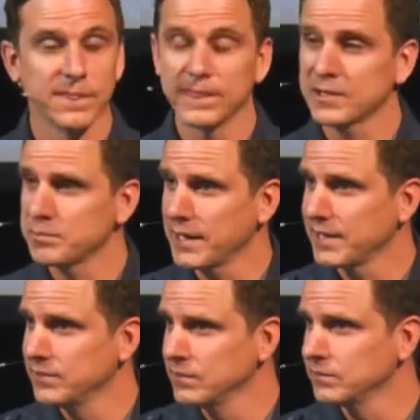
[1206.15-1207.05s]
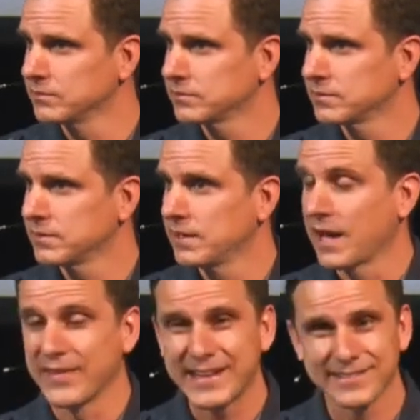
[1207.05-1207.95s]
That's bad news.
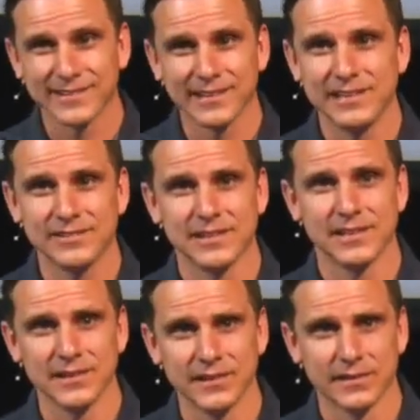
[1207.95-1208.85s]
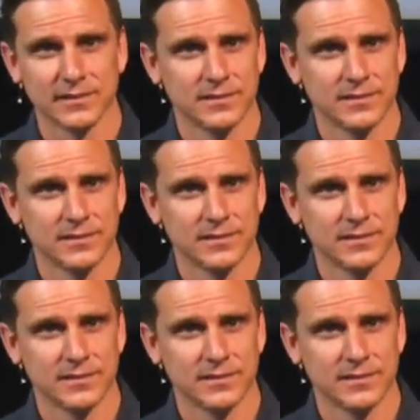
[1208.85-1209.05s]
And that is not easy to hear,